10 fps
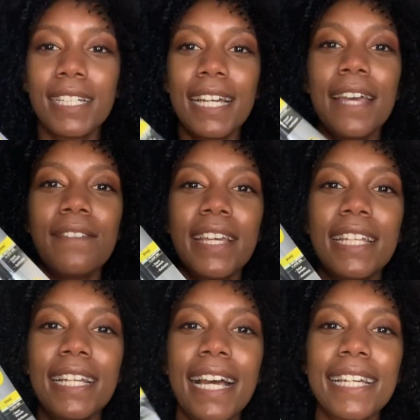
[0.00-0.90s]
And
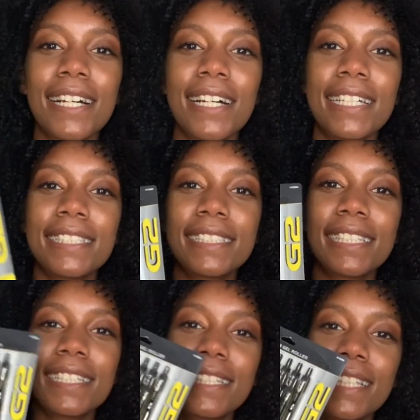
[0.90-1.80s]
then I got
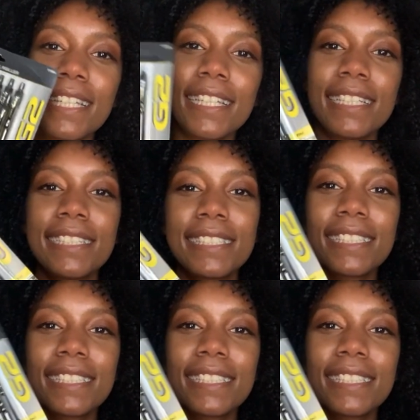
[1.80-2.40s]
these.